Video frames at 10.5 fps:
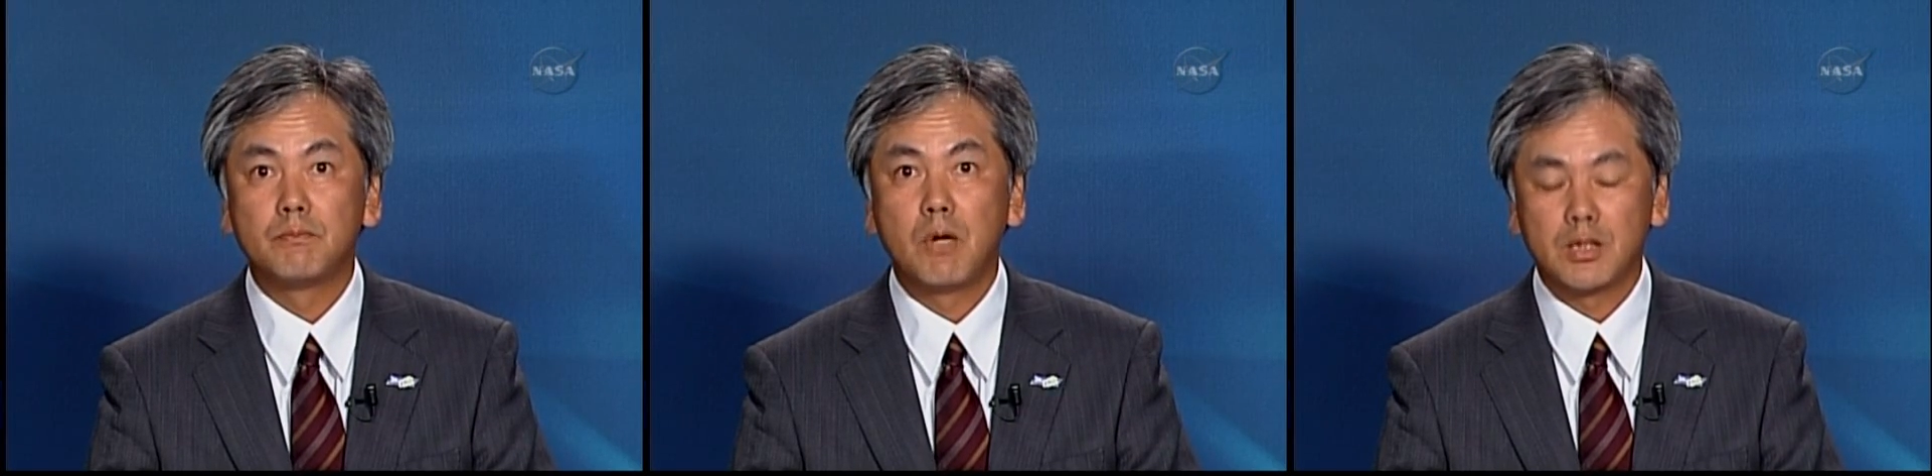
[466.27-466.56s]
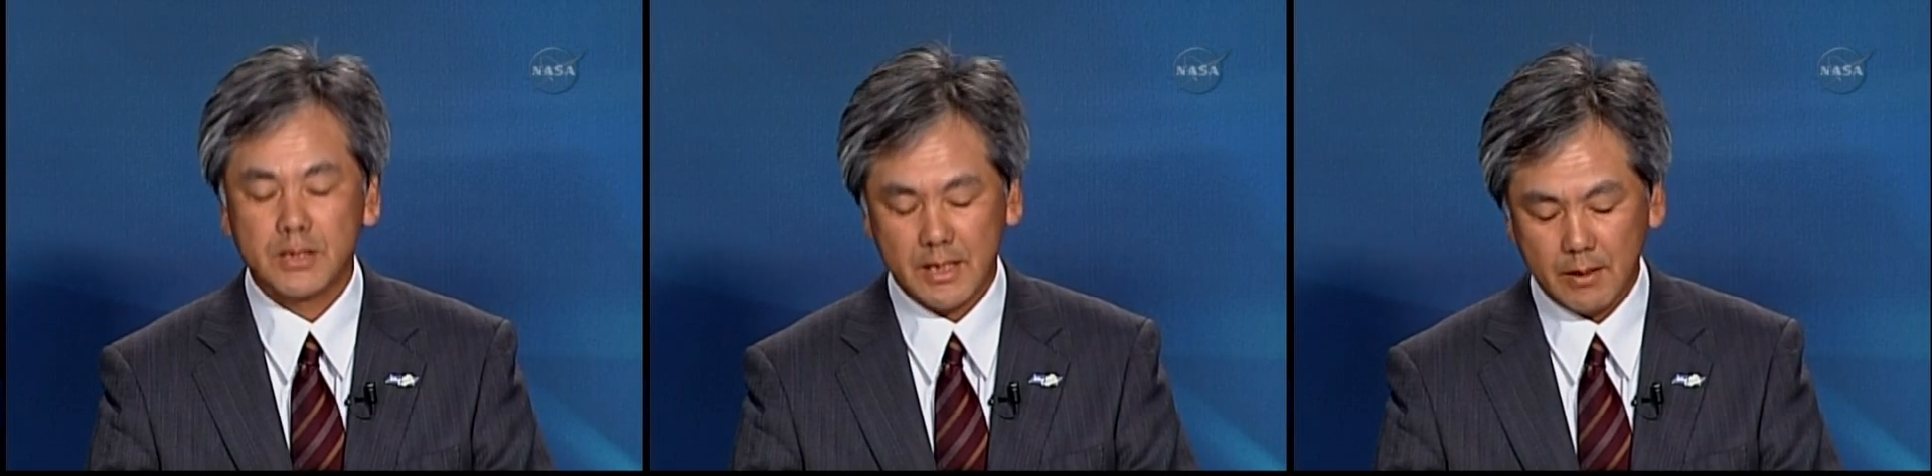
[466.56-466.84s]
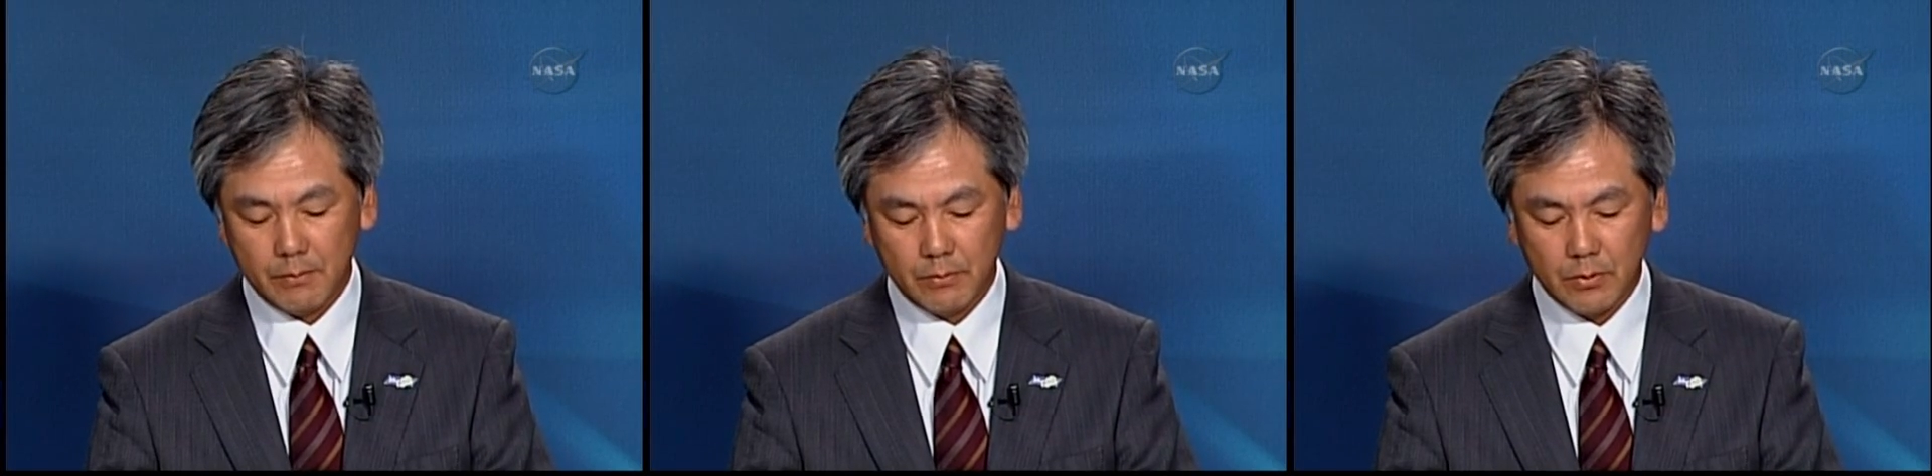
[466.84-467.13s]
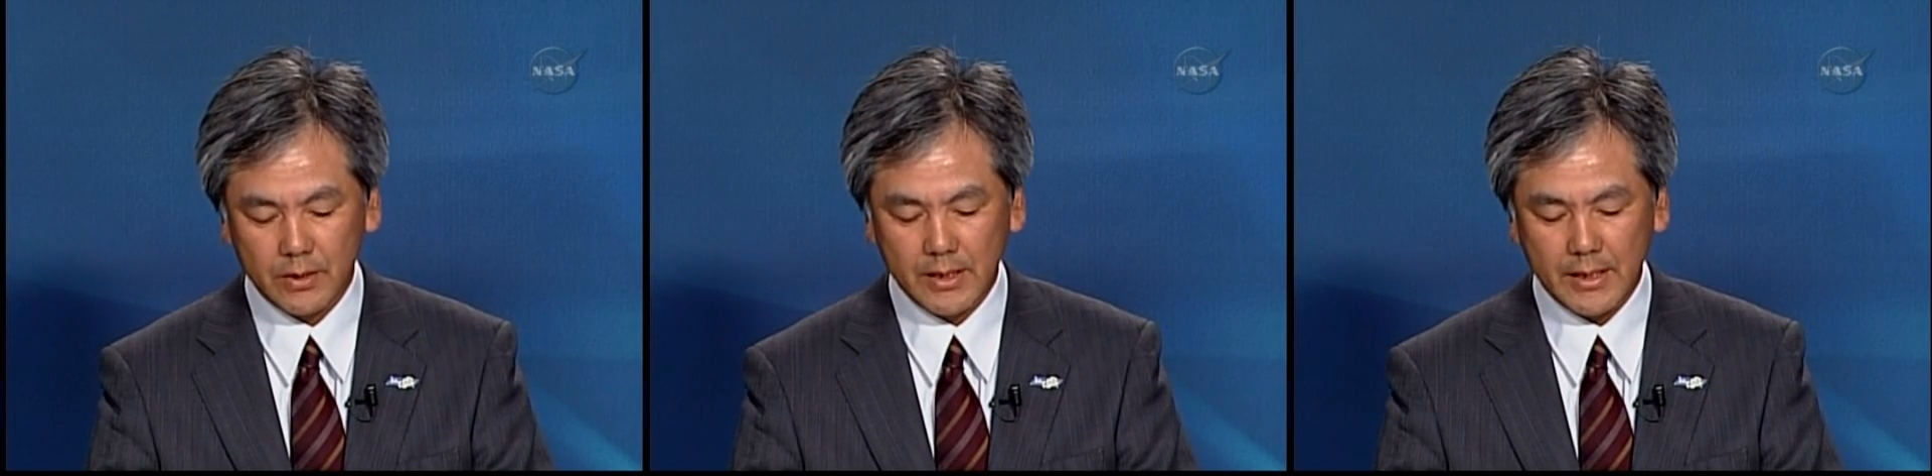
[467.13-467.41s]
positive
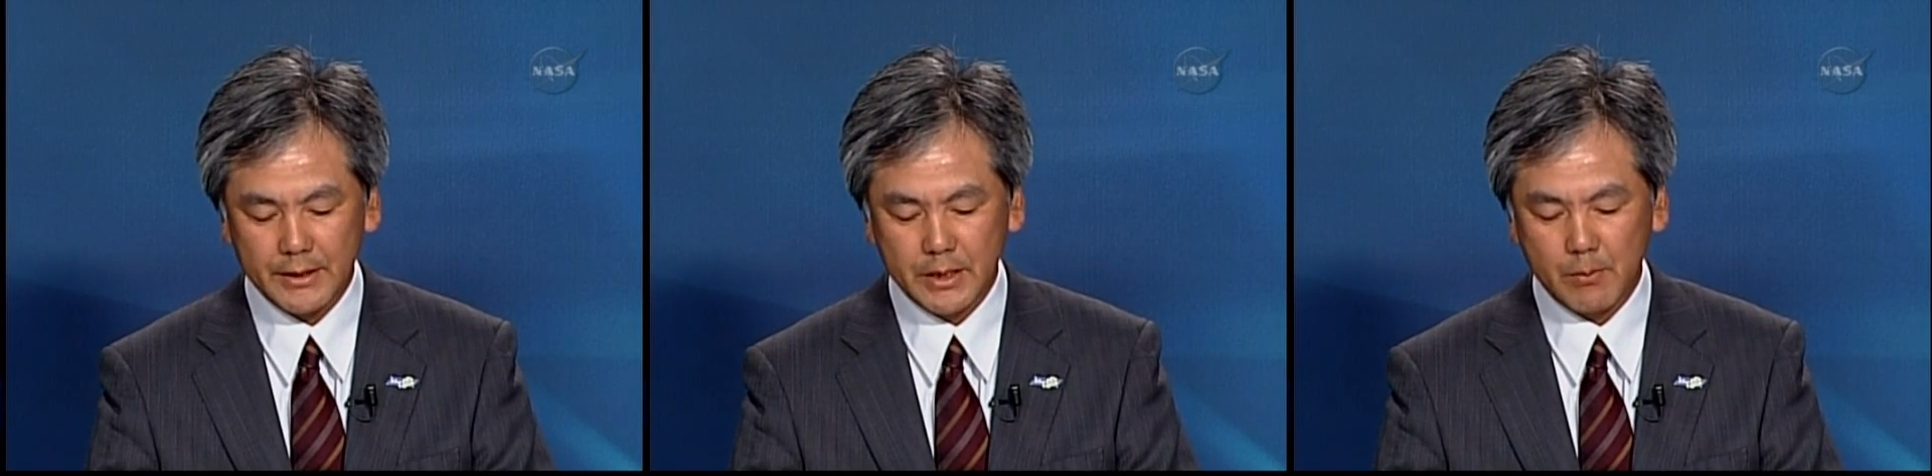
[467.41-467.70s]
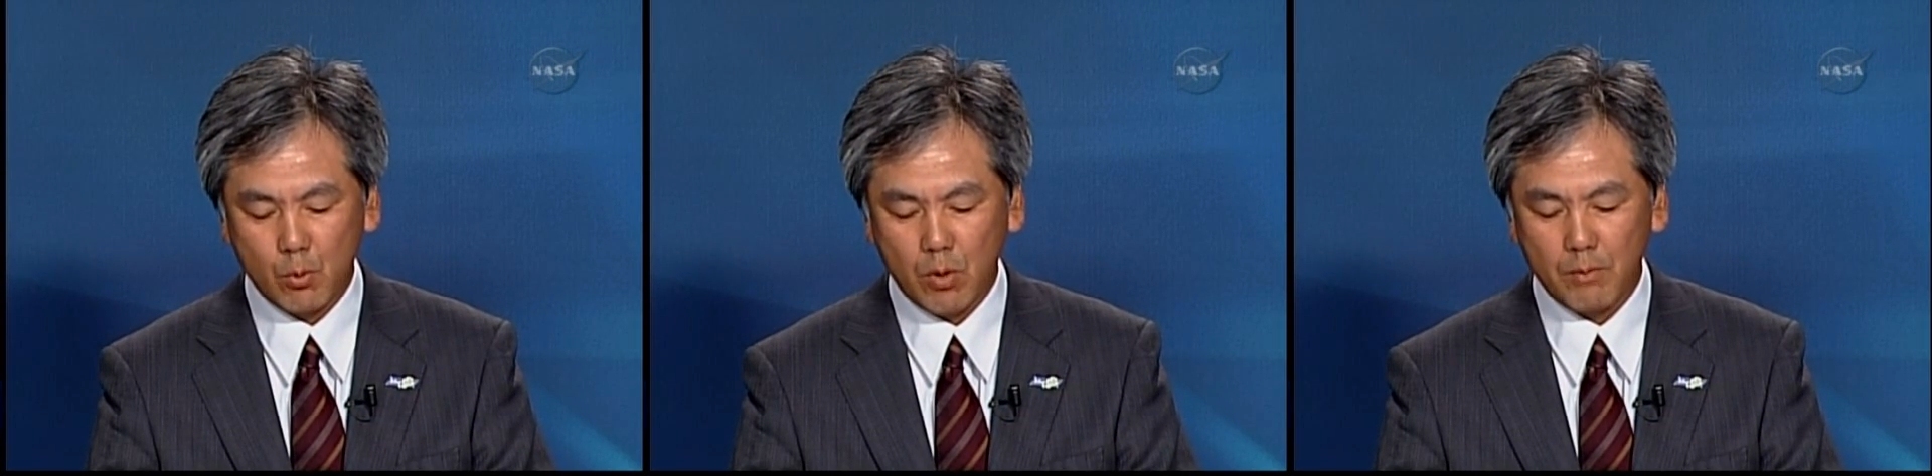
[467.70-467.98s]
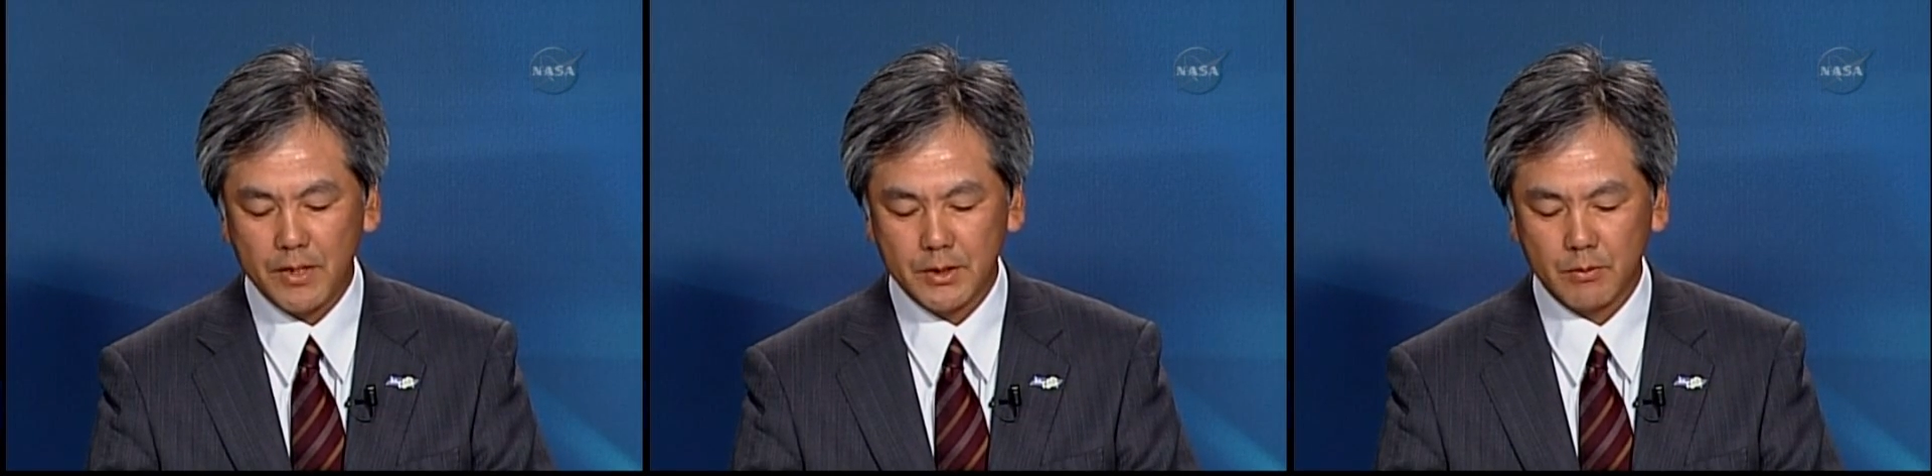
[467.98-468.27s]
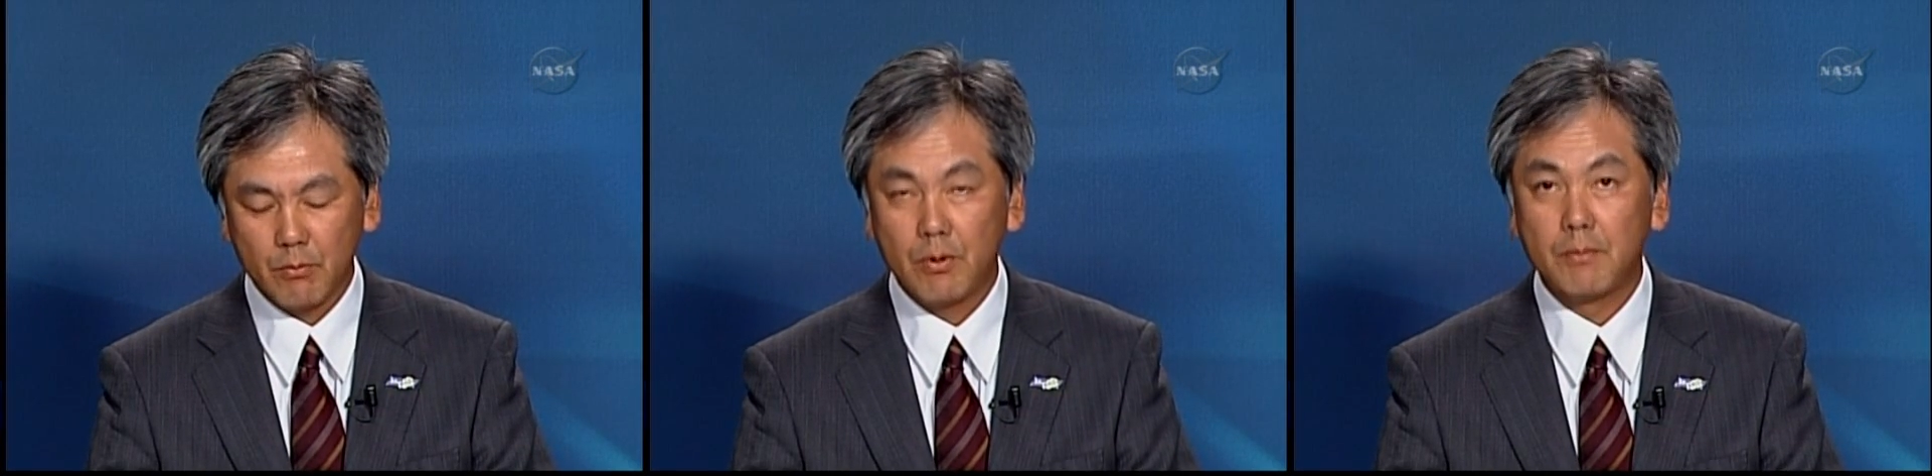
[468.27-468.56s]
for the HTV-1
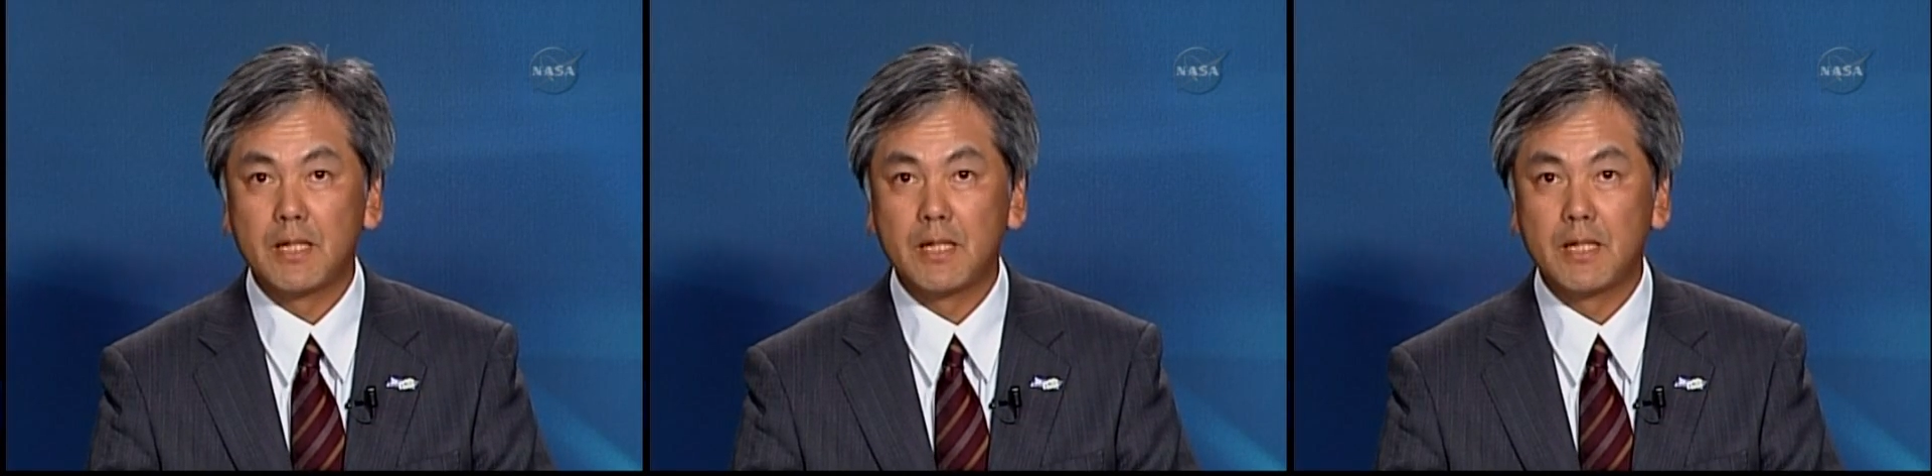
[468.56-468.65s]
mission will